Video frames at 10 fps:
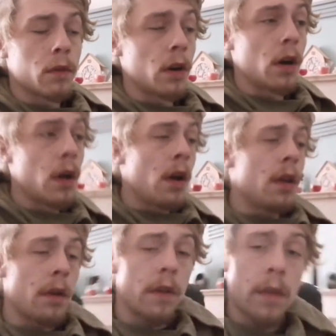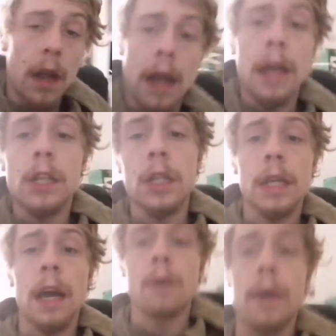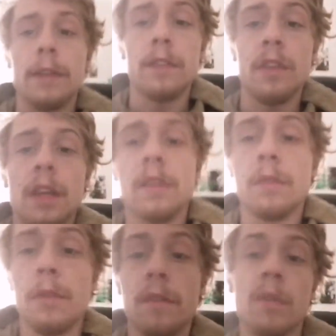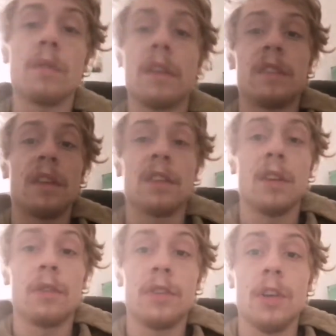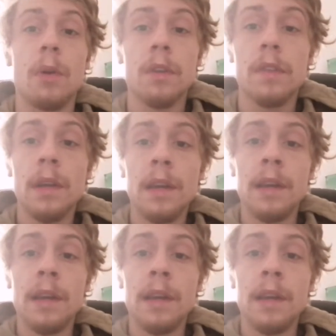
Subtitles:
So to be honest, I actually can't wait to see some of the views that she's actually going to show us.